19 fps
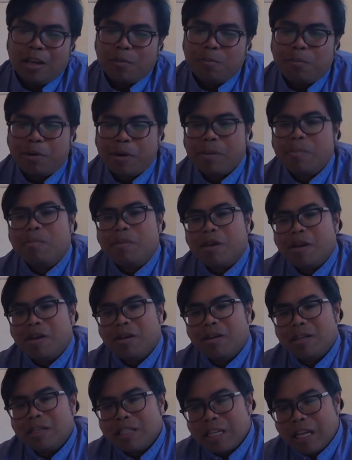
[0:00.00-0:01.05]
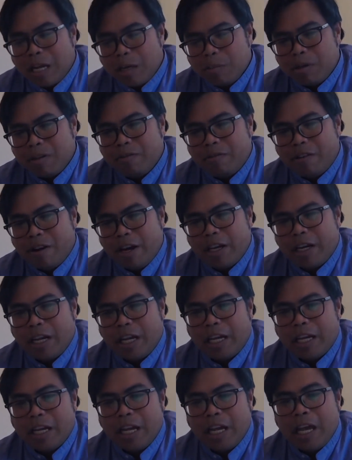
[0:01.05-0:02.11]
premiered this coming
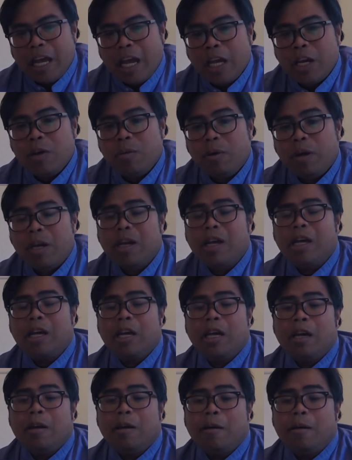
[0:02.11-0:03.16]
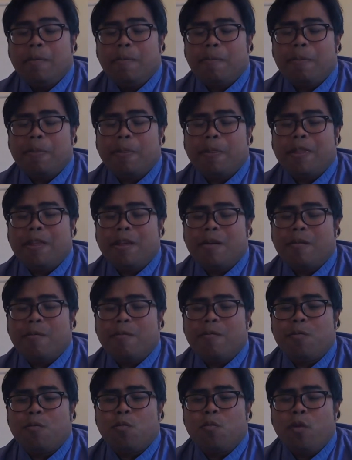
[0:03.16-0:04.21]
Friday. Anyway,
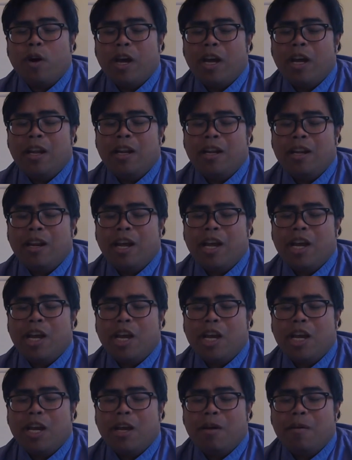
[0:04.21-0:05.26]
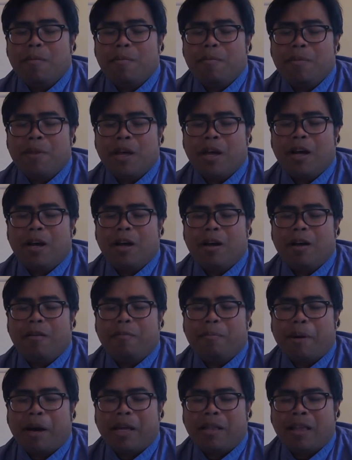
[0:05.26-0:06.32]
when the
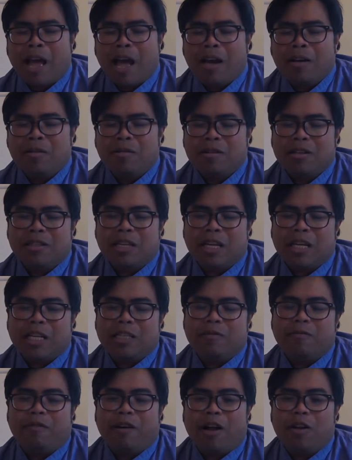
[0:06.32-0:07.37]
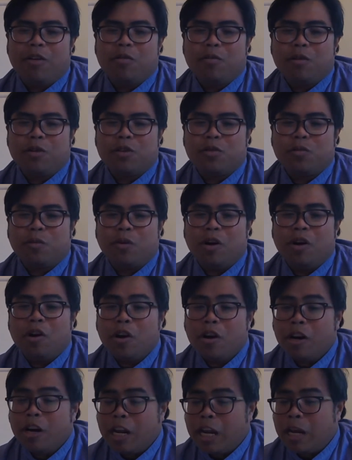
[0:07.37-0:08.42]
Pythagoras and his followers were
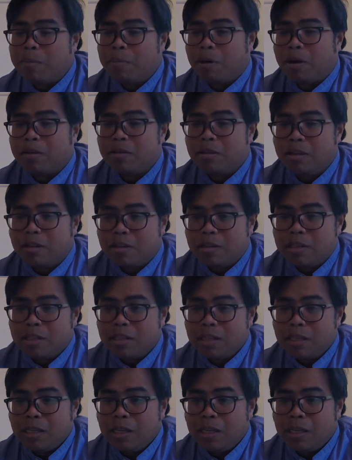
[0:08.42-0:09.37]
learning about this,